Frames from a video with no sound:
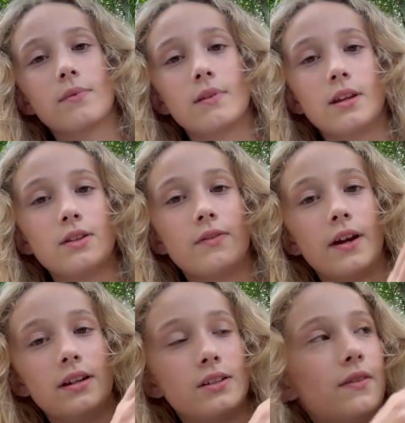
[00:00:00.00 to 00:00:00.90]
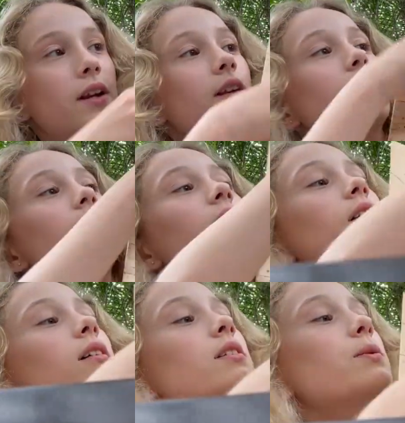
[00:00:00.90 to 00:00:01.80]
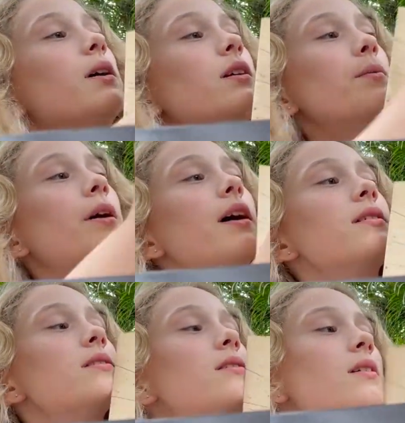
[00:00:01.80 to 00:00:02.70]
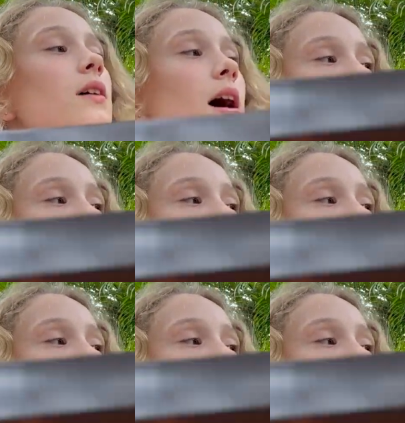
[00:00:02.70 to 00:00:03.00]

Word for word: It's fine, it's fine. So we had to press... I